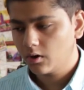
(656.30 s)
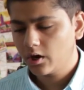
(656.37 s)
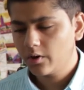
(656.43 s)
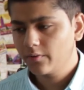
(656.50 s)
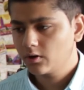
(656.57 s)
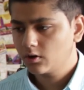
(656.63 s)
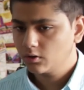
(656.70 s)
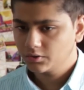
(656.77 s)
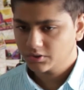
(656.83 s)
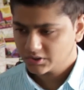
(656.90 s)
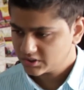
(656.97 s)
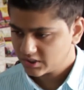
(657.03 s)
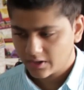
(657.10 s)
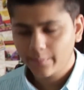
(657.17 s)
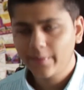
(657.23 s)
not even
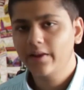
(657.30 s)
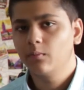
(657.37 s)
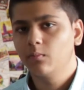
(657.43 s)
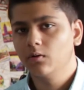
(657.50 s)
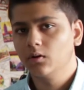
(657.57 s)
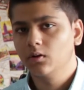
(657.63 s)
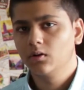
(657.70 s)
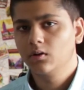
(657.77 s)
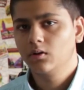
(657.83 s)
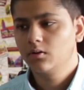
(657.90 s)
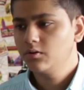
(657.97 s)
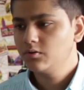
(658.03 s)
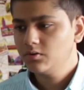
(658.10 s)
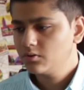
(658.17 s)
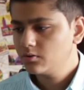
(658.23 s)
close. It's unbeatable
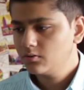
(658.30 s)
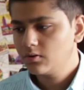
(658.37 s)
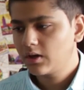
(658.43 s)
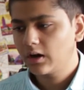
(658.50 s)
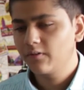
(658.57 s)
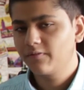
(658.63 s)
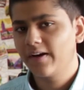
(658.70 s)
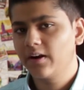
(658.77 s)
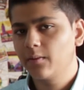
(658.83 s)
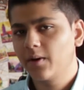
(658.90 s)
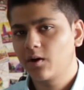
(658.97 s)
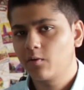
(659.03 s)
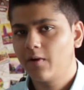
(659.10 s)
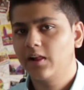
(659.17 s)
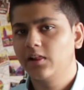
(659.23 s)
you, you cannot find a
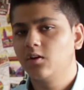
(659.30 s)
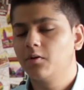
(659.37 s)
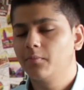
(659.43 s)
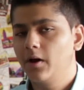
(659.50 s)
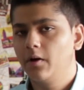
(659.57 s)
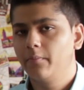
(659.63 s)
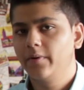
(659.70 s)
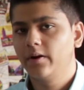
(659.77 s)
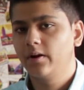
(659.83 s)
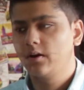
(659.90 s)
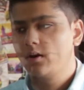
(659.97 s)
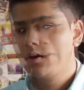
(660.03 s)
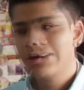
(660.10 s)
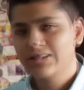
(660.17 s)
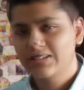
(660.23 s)
better value in my opinion.
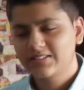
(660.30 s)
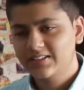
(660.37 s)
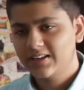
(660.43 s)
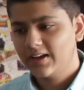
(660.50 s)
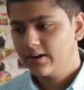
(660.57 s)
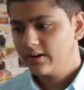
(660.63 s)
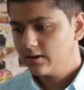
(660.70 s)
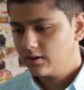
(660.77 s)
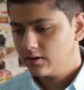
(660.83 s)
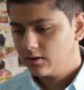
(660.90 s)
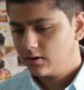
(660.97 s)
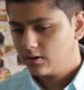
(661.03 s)
So as I said,